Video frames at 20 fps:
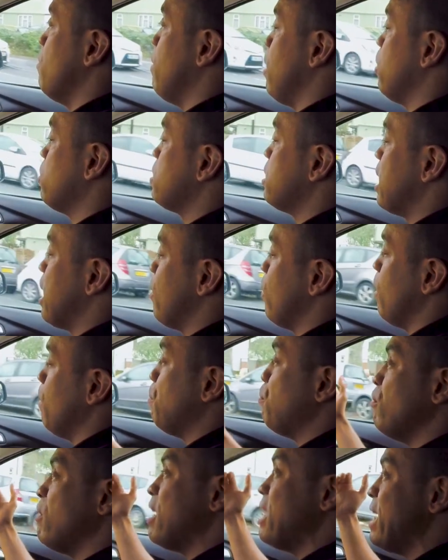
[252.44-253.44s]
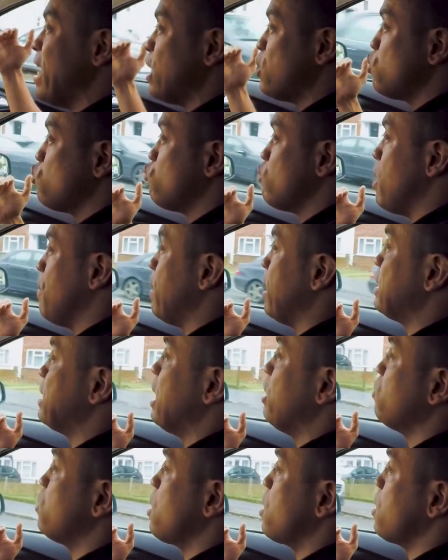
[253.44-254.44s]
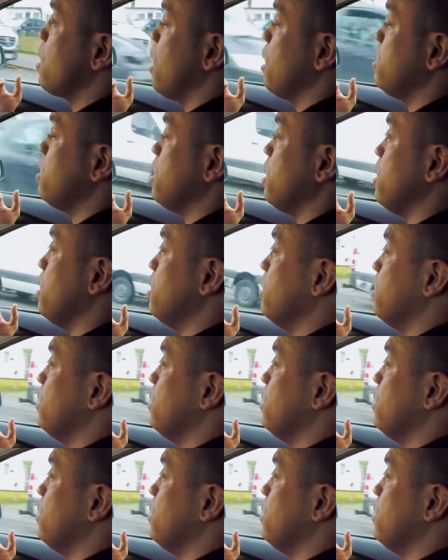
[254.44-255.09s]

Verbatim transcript: miles an hour. I'm bringing that straight back down to thirty.